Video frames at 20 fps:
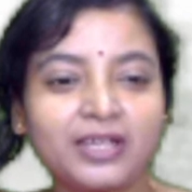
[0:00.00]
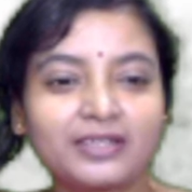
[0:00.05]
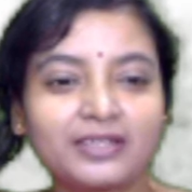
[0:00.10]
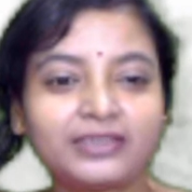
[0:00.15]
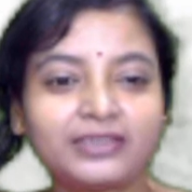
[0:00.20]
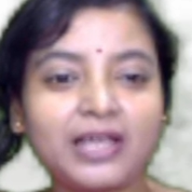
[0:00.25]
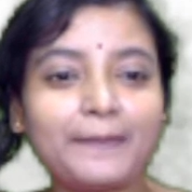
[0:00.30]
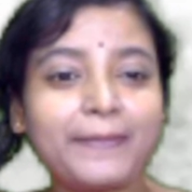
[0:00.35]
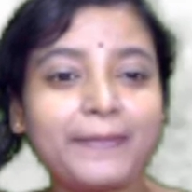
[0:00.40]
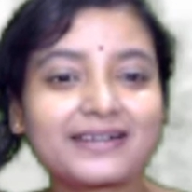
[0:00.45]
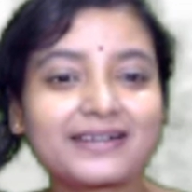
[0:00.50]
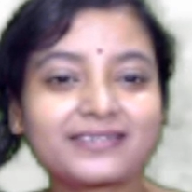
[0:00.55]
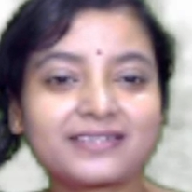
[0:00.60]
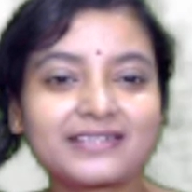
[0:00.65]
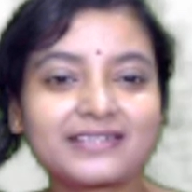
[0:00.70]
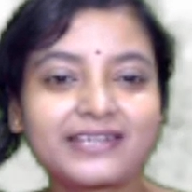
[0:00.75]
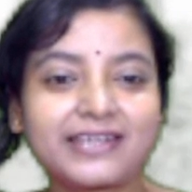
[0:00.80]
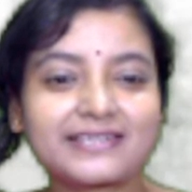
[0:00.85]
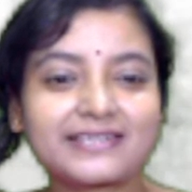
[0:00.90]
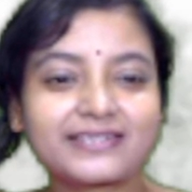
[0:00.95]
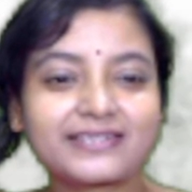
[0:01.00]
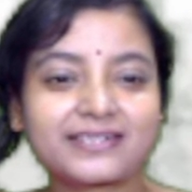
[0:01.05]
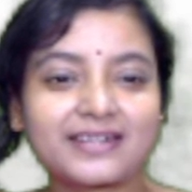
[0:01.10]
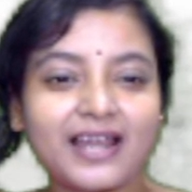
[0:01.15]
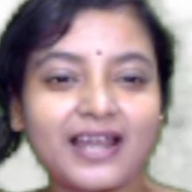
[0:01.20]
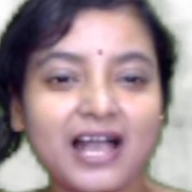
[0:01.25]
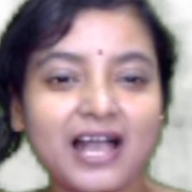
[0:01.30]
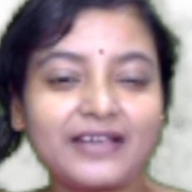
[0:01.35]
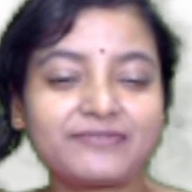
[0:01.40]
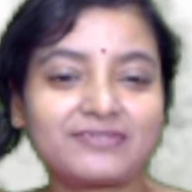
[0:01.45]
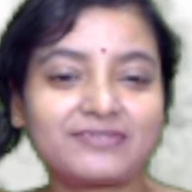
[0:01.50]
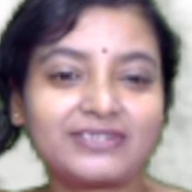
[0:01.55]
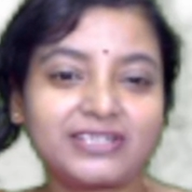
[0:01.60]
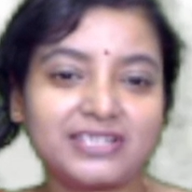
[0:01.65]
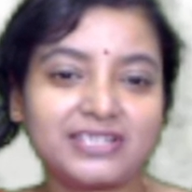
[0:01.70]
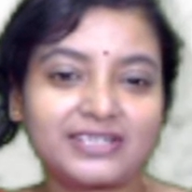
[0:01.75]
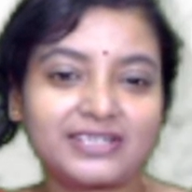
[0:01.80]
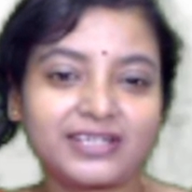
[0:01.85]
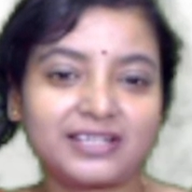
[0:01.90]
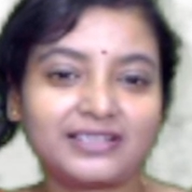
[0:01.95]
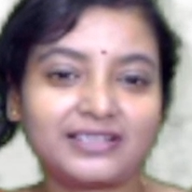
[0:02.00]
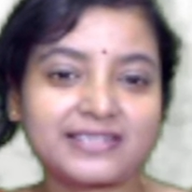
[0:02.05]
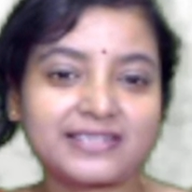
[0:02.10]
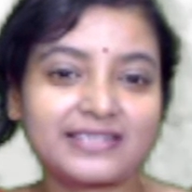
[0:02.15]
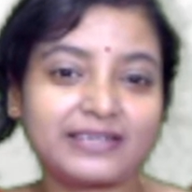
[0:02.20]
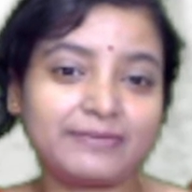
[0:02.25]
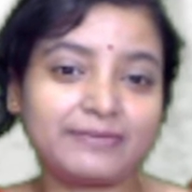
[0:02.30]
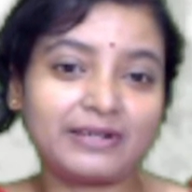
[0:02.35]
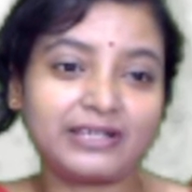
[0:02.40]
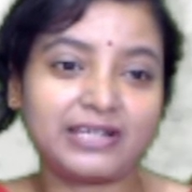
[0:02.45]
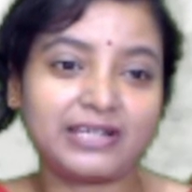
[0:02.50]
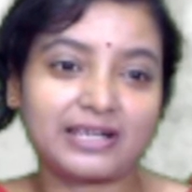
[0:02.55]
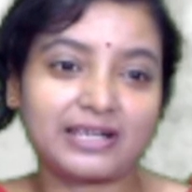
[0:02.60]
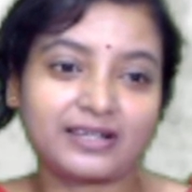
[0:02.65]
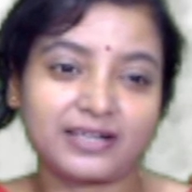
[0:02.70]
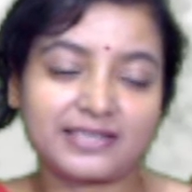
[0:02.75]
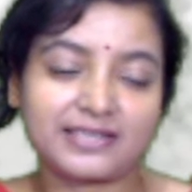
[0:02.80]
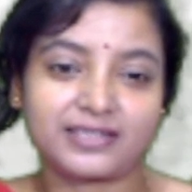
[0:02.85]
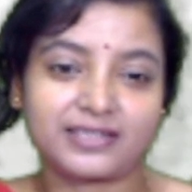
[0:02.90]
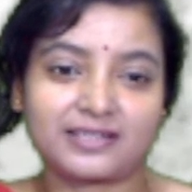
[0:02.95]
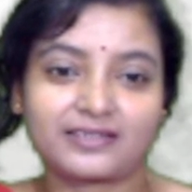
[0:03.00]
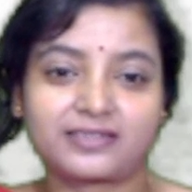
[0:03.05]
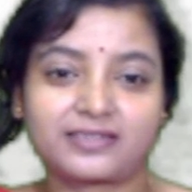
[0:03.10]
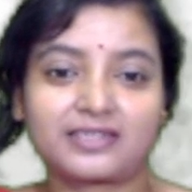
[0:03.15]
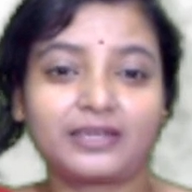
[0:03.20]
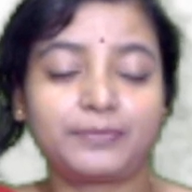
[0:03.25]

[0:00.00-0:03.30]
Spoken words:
The person describes in detail the 7 deadly sins.